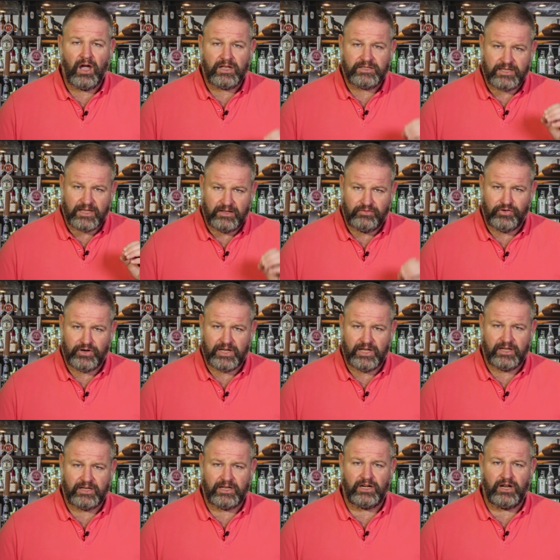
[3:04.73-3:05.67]
South
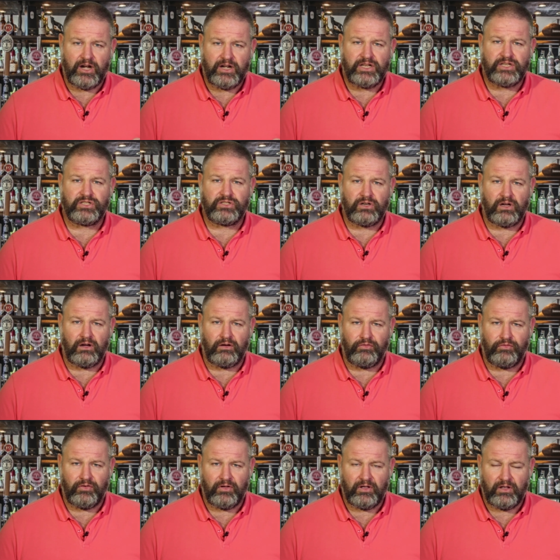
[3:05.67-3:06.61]
Africa can only
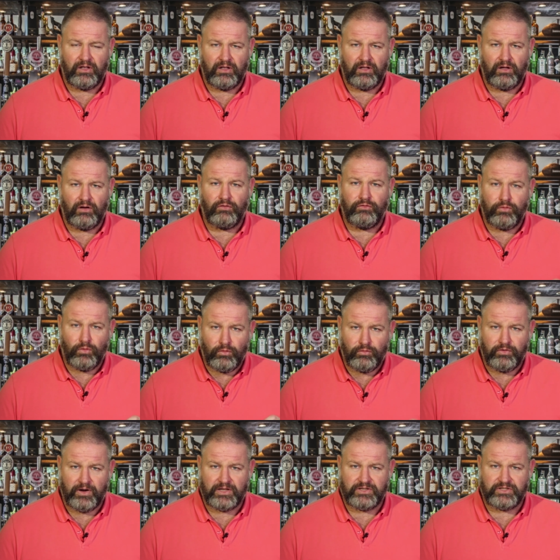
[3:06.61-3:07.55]
staff
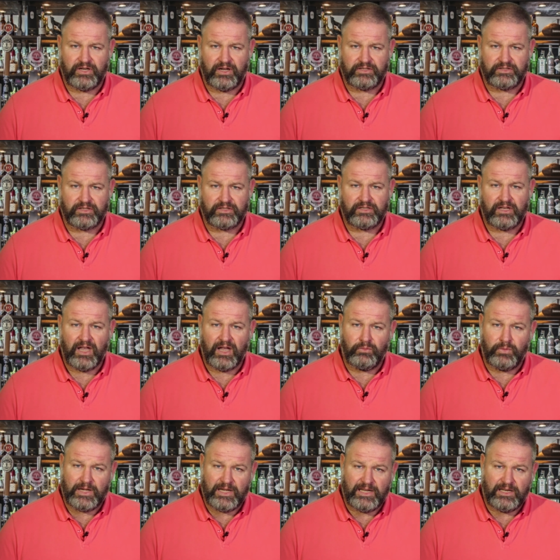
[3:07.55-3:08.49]
four franchises,
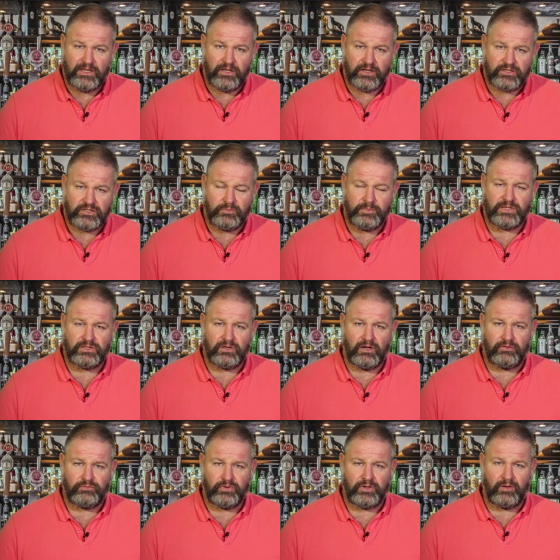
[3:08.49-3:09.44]
and we need those to be
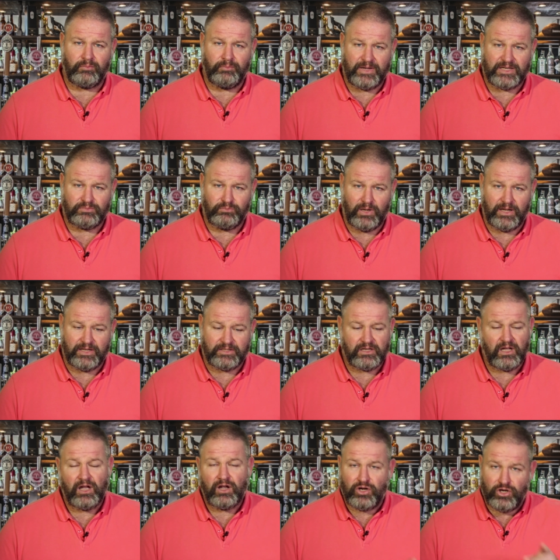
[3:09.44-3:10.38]
staffed with our best
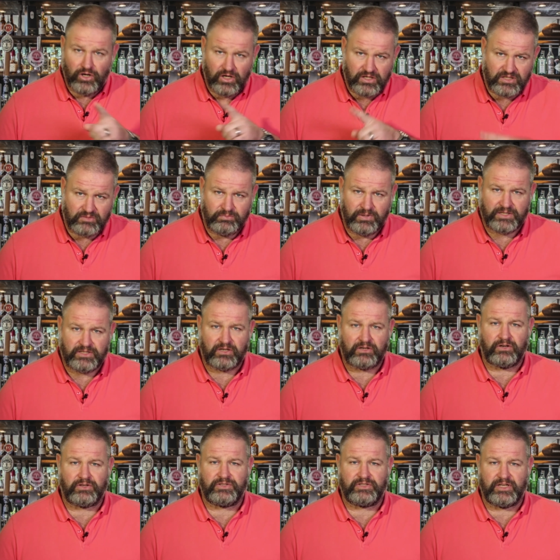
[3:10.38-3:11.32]
players, not split
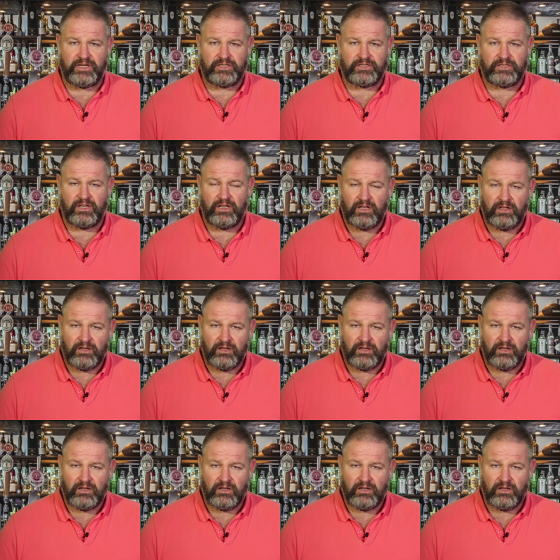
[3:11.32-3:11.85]
across six,